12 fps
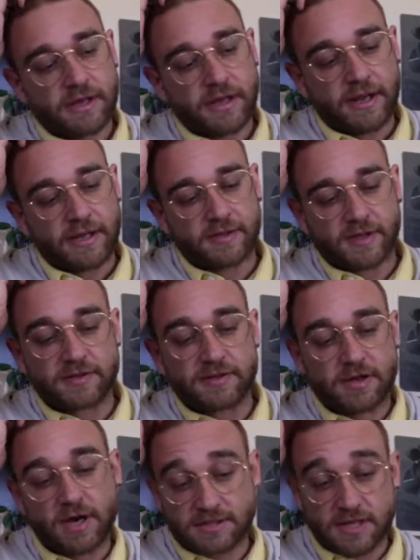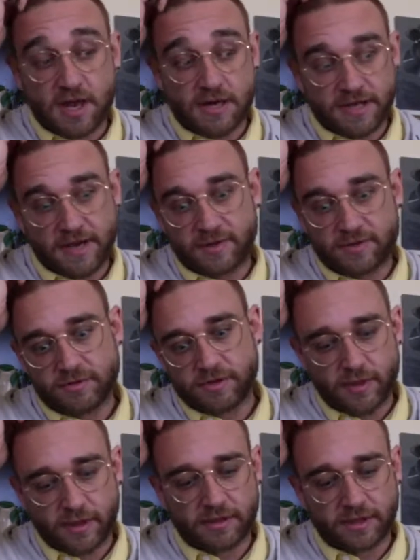and can cause a lot of damage really
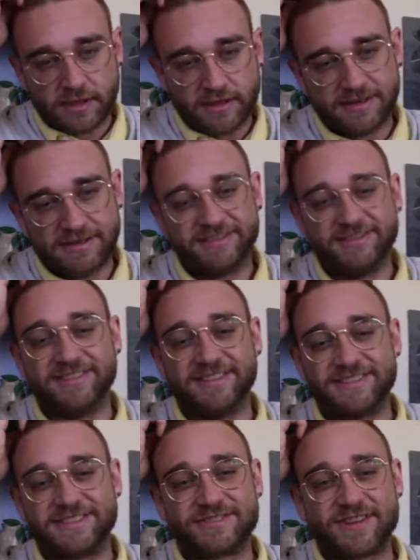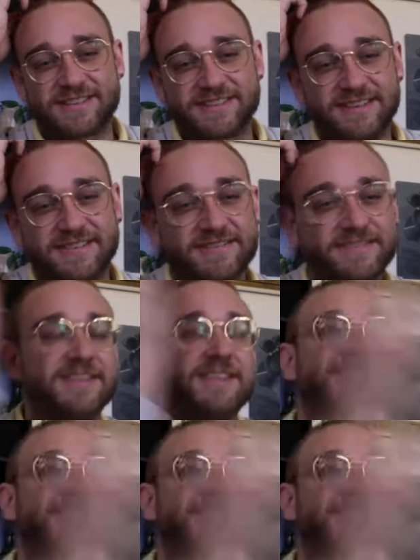quickly, really destructive.